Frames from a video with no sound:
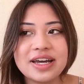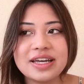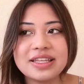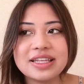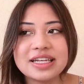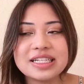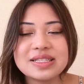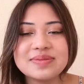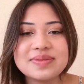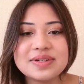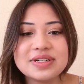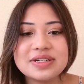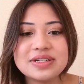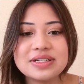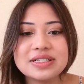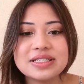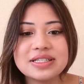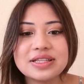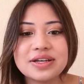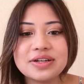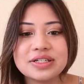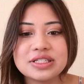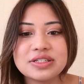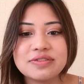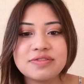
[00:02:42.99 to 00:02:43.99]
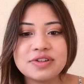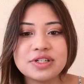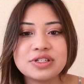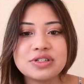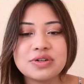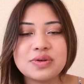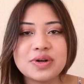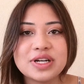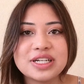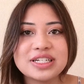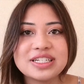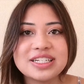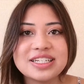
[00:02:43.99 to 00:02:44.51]
And that's because those official
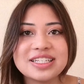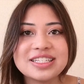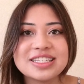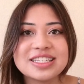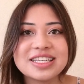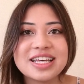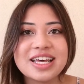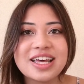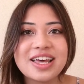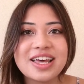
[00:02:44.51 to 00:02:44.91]
questions